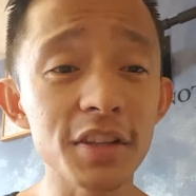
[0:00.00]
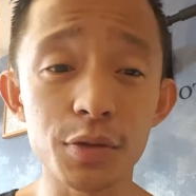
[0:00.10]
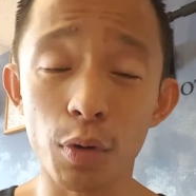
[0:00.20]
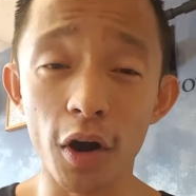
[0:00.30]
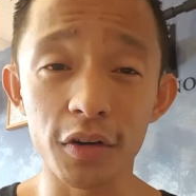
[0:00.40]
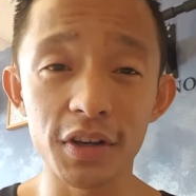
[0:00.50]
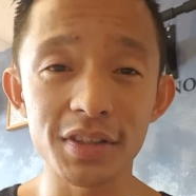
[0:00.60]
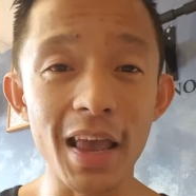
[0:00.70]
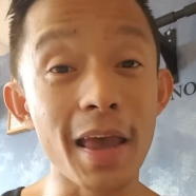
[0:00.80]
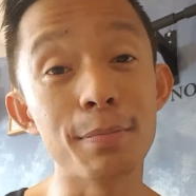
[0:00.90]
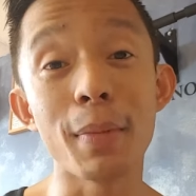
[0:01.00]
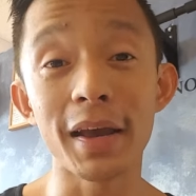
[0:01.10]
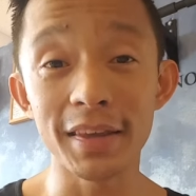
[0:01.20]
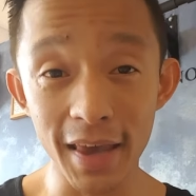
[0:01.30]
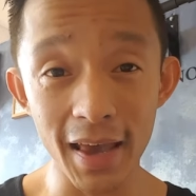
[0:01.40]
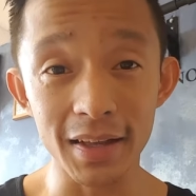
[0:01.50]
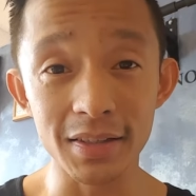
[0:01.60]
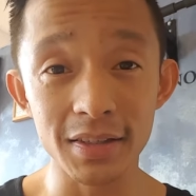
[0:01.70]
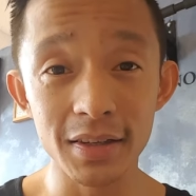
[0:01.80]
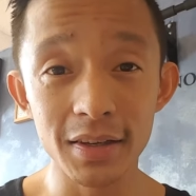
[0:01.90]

progress and my gains.